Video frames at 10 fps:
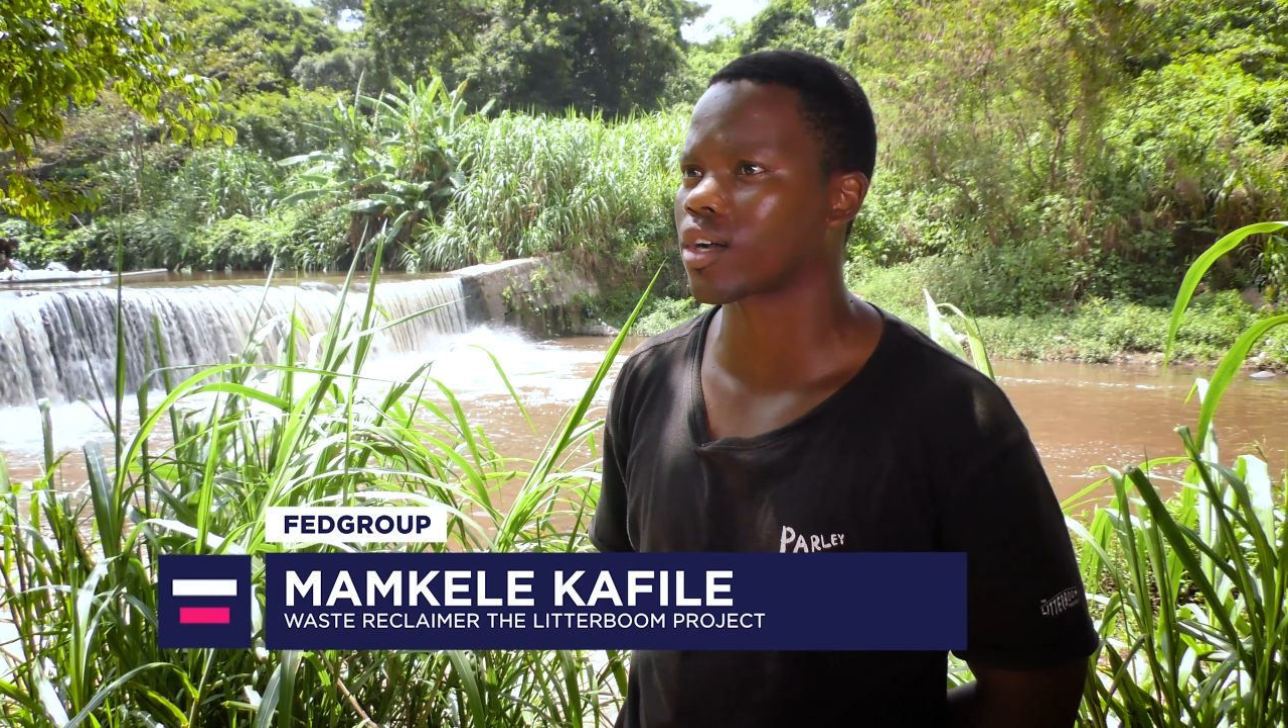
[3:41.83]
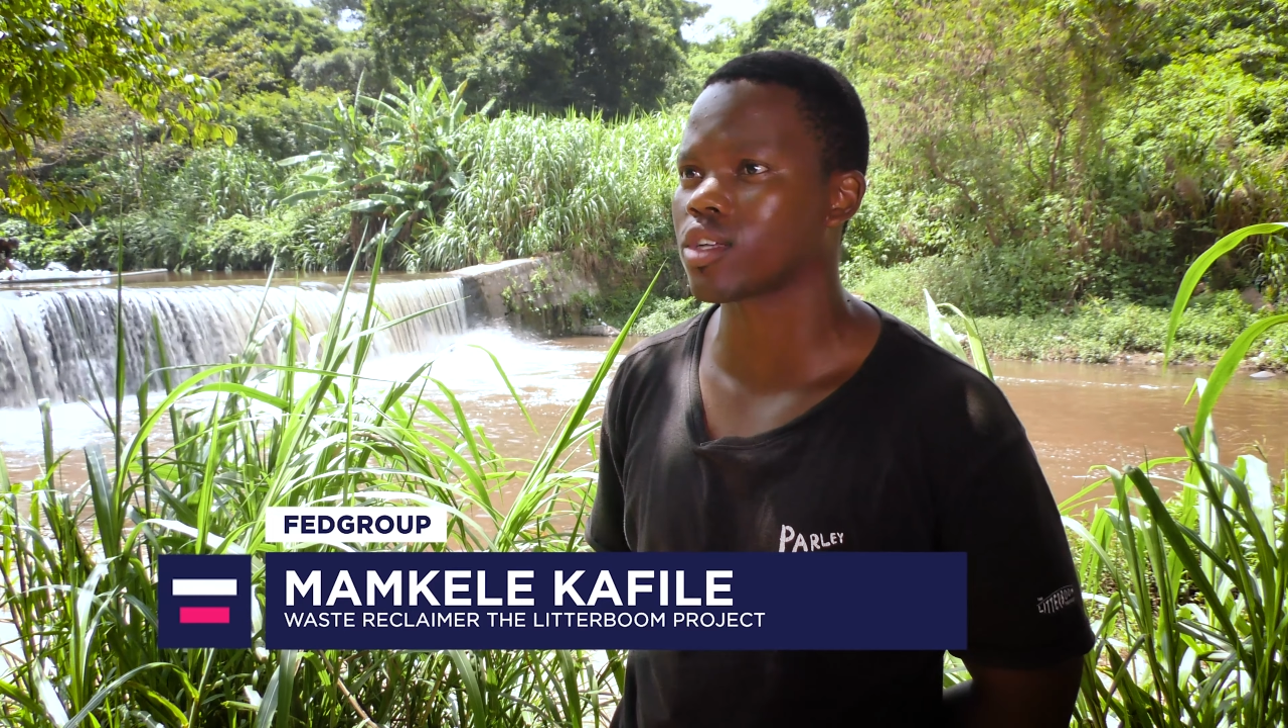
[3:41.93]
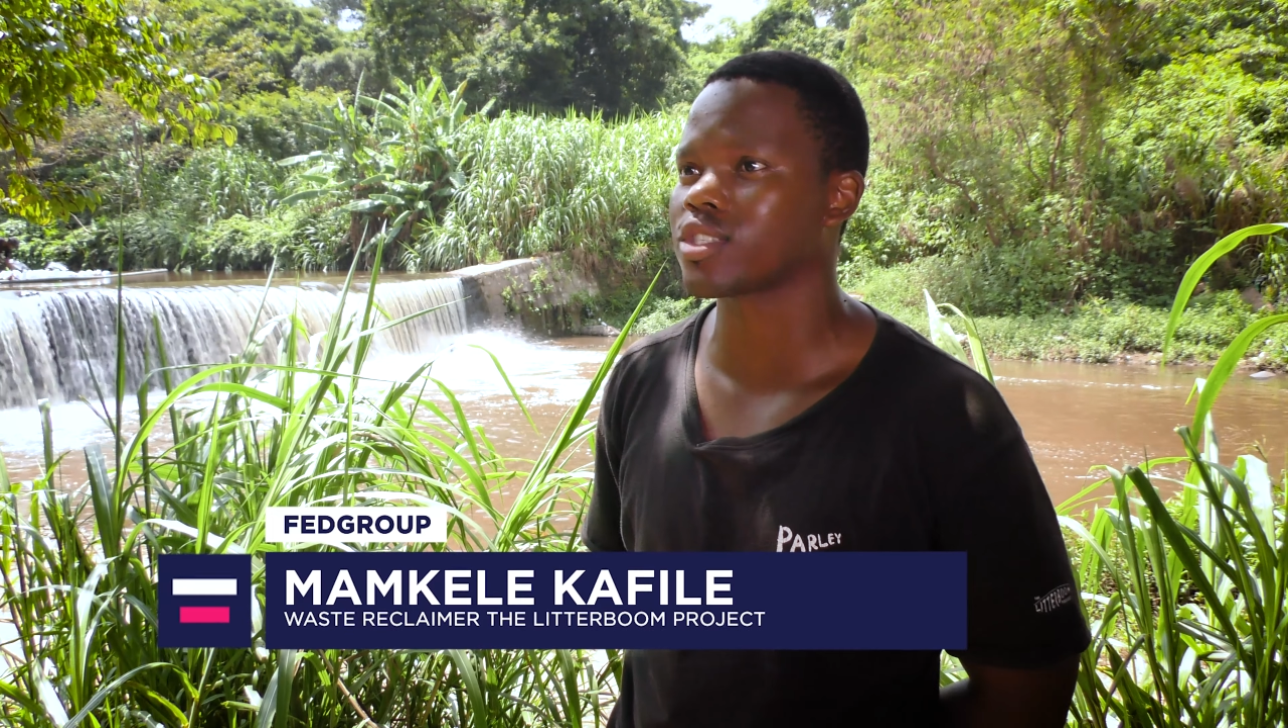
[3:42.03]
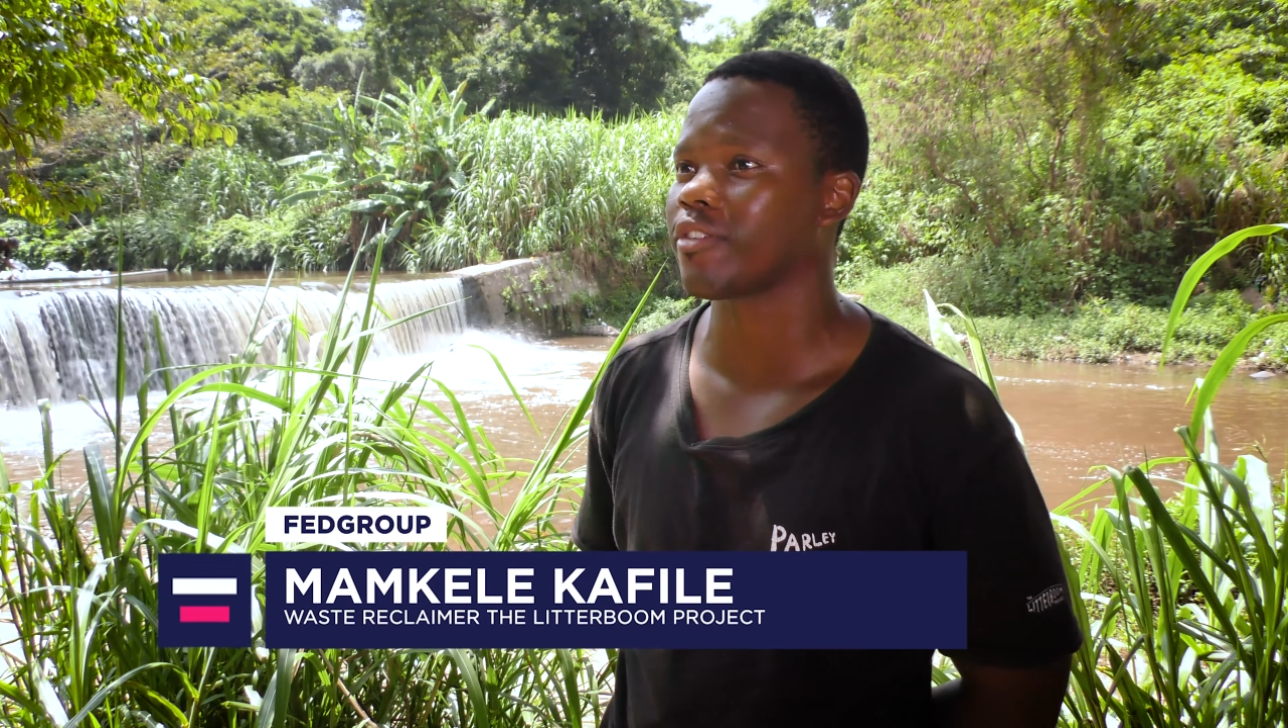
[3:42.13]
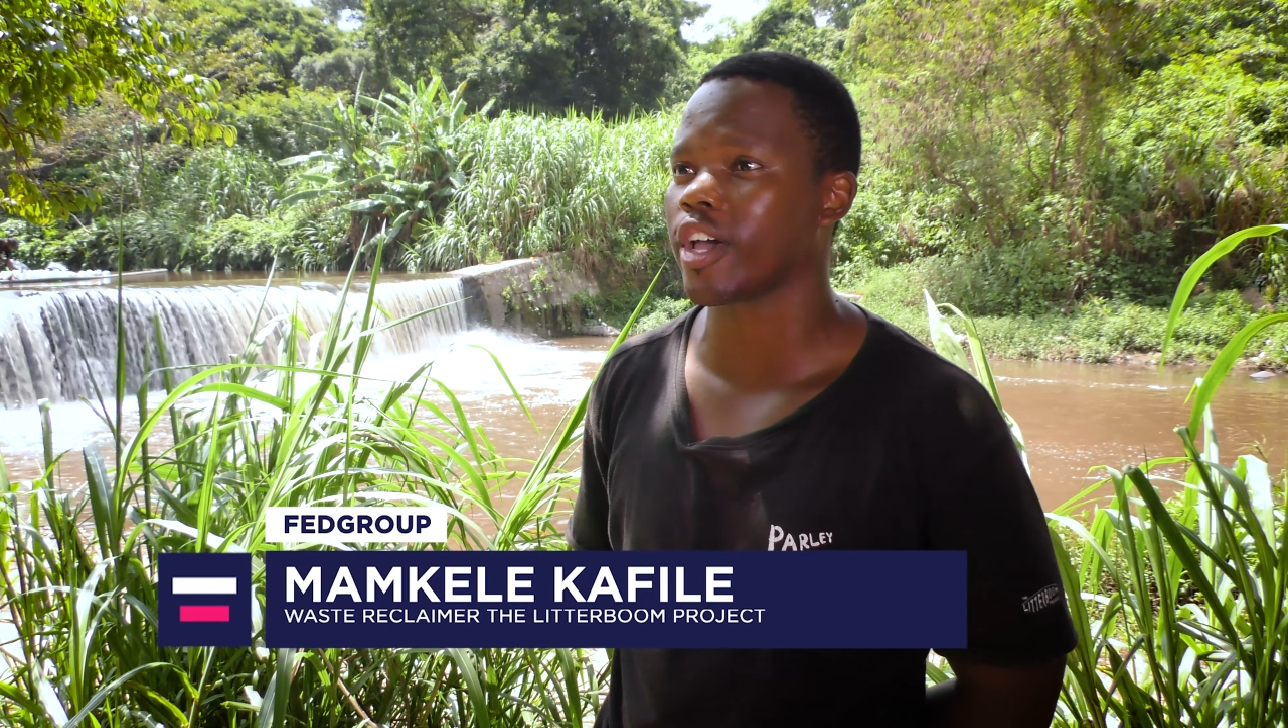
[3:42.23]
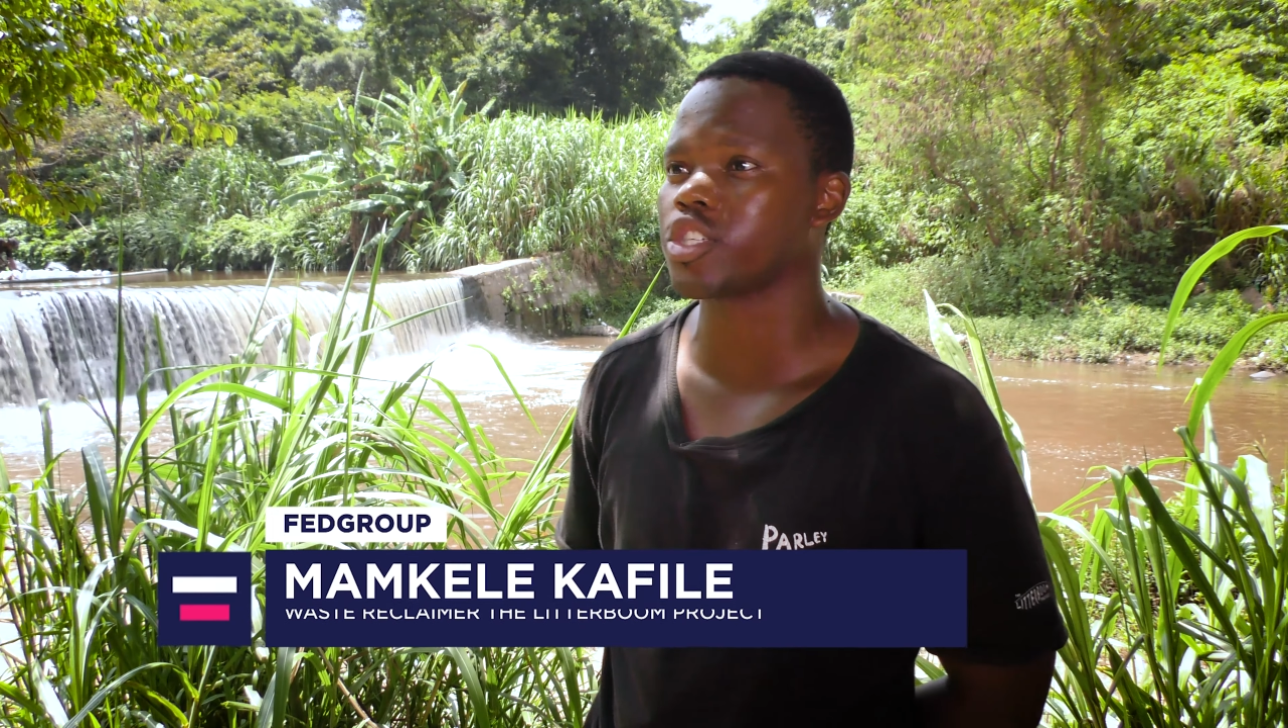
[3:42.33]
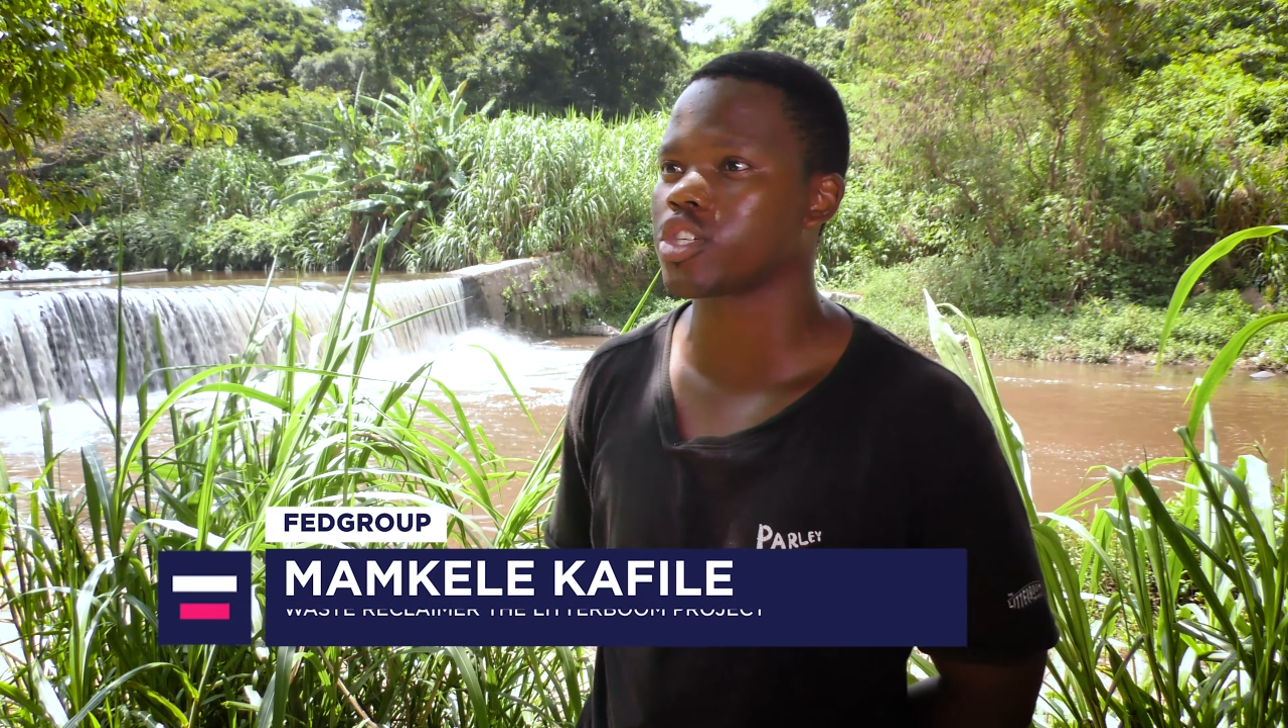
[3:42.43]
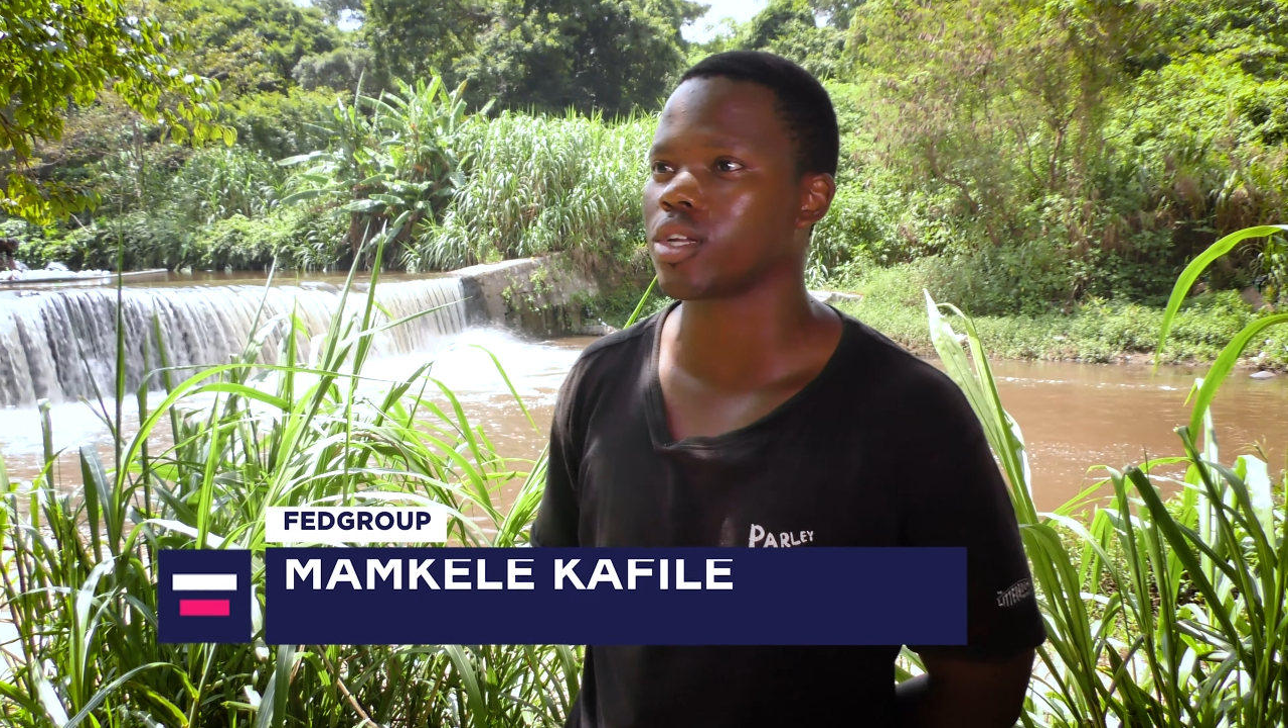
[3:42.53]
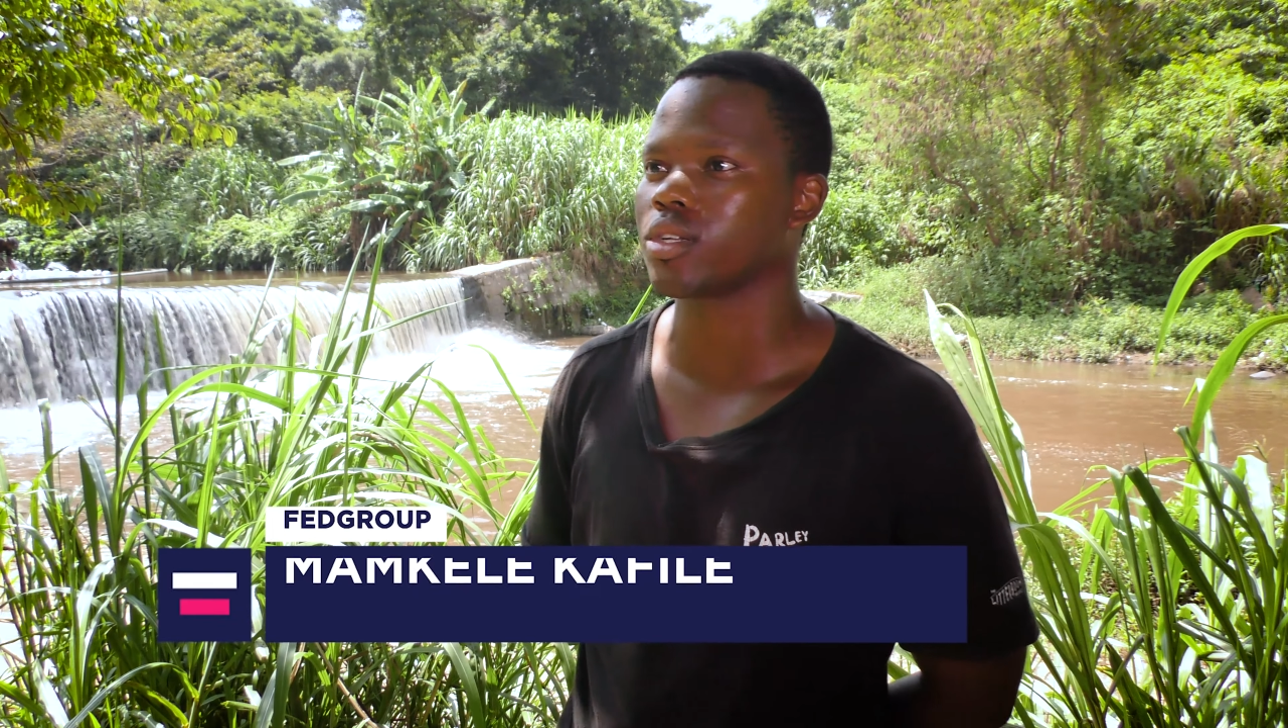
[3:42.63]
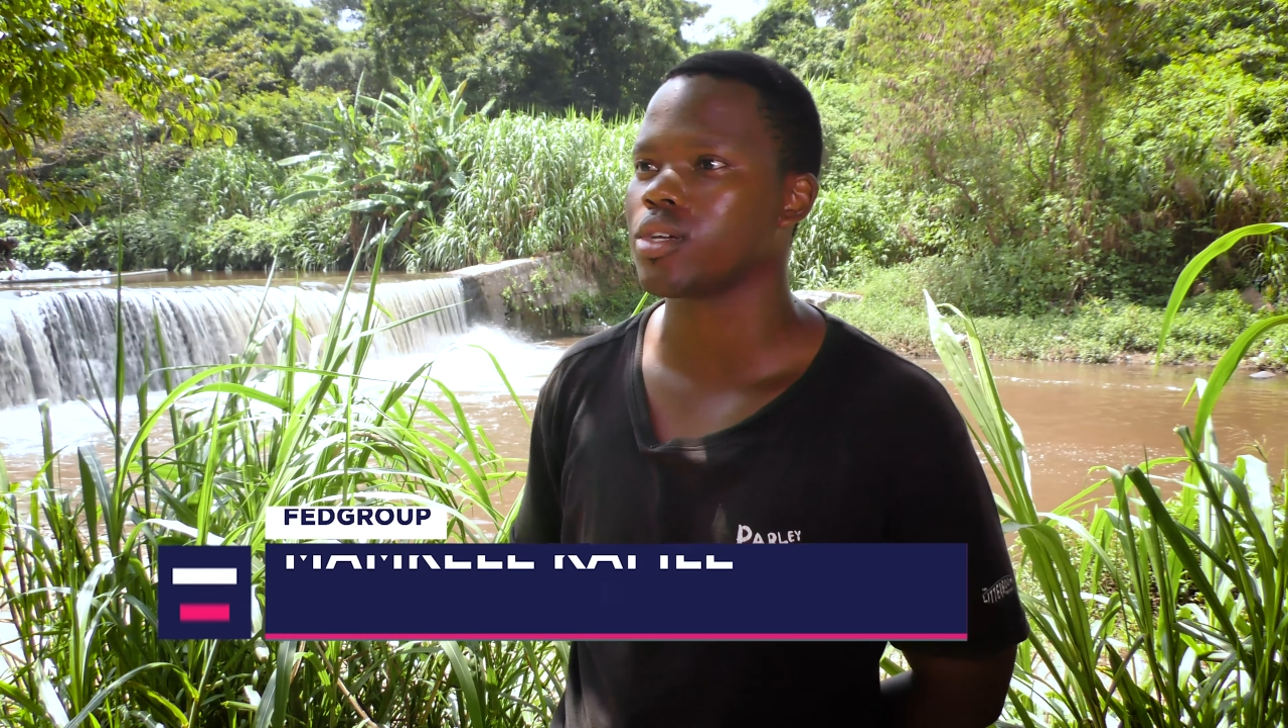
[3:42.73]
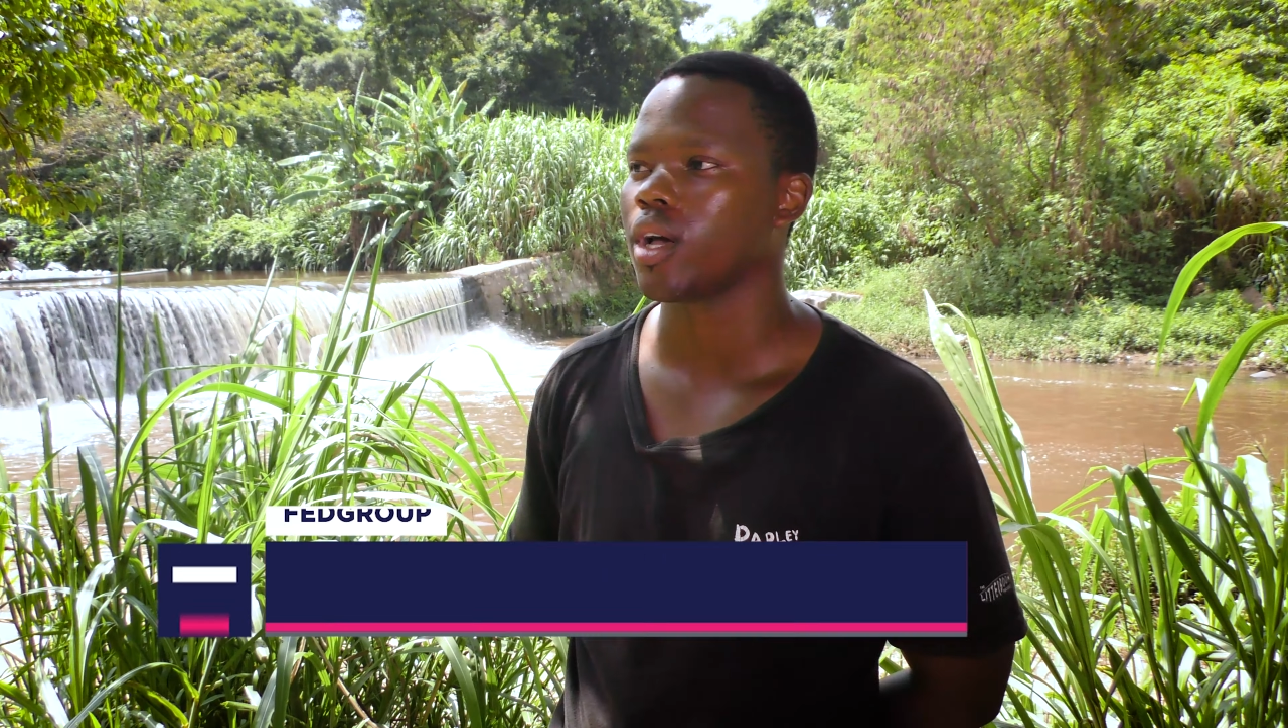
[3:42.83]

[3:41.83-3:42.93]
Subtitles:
conservation.